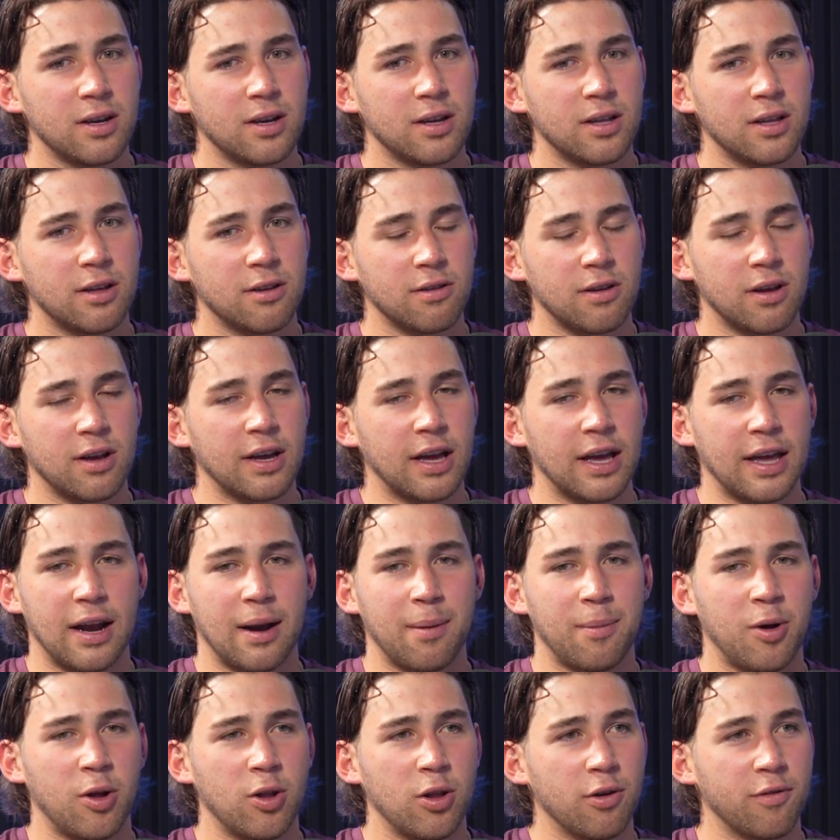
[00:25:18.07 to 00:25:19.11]
and I'm
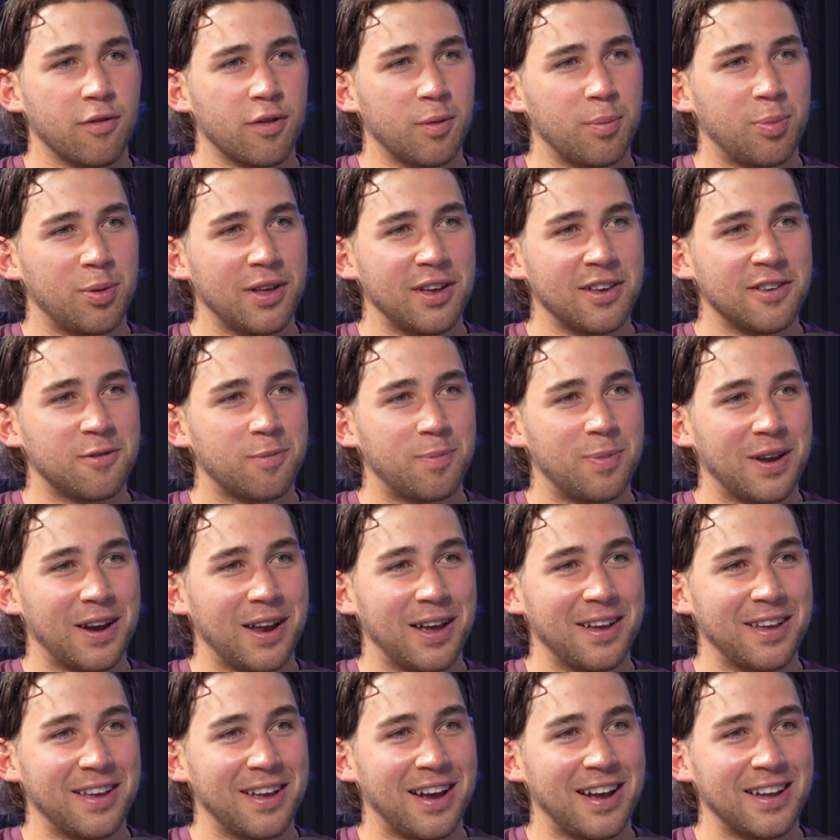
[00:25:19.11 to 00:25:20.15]
all over the place, but
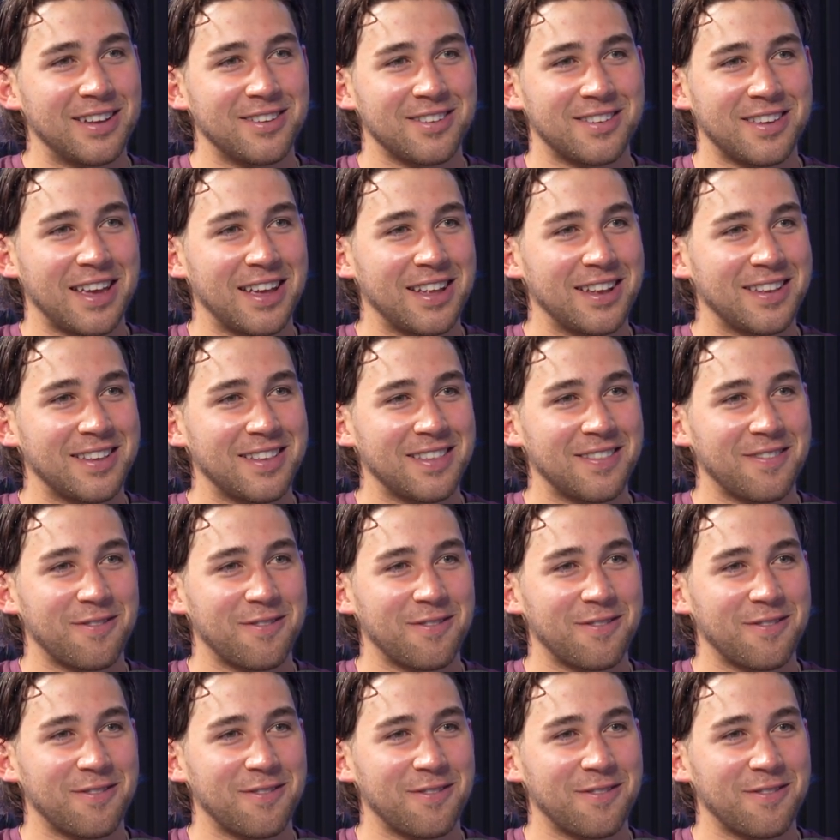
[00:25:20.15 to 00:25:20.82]
I just get